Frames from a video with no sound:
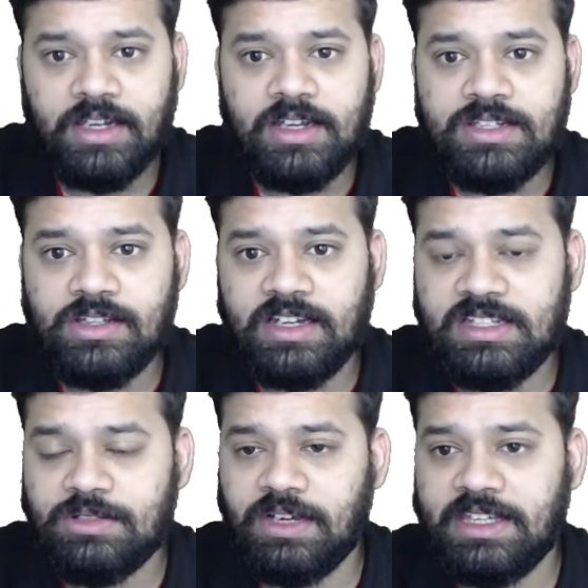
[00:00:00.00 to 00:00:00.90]
So that is
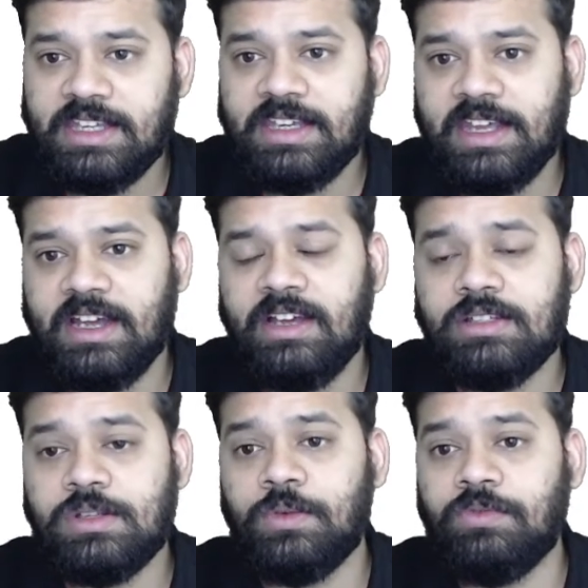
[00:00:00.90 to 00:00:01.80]
Viking era.
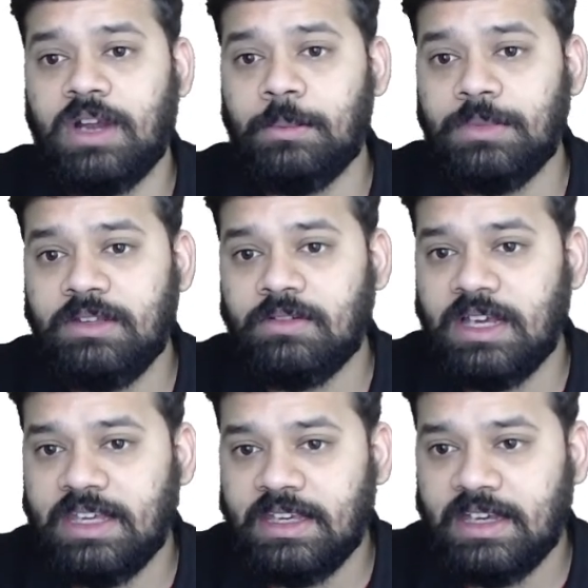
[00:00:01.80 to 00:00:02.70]
So from the
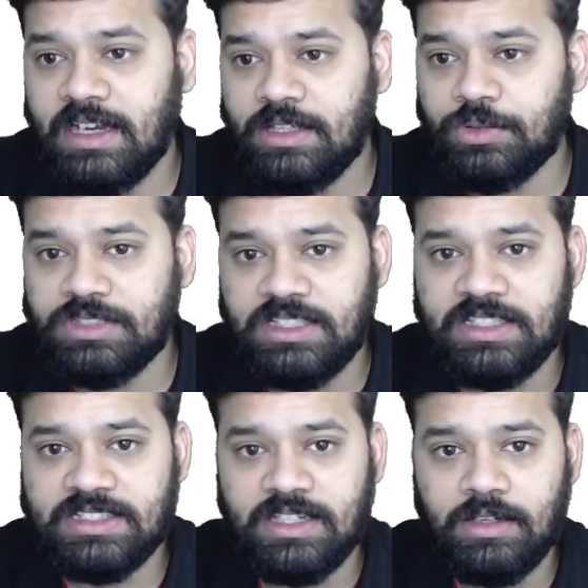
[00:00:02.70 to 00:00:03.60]
Viking era, you see
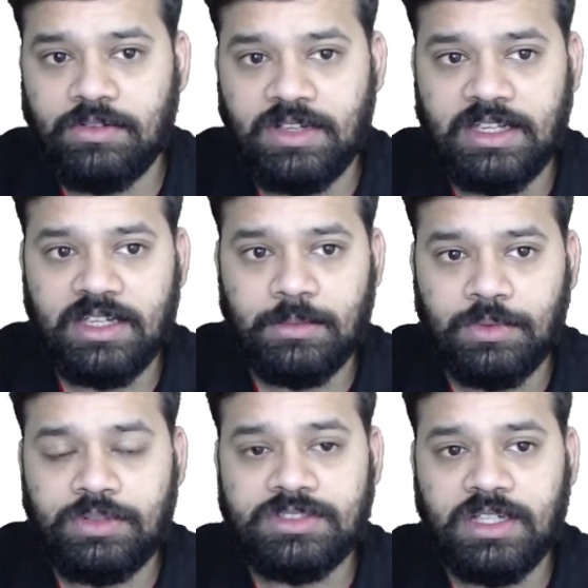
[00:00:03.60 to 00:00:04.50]
these kind of clinker
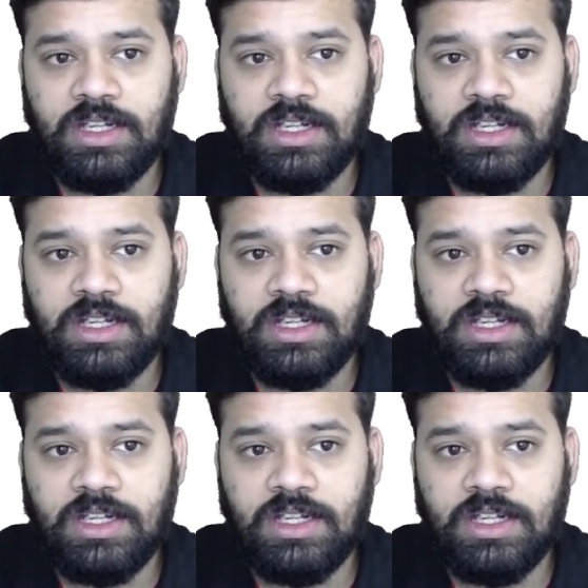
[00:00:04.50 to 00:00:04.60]
boards.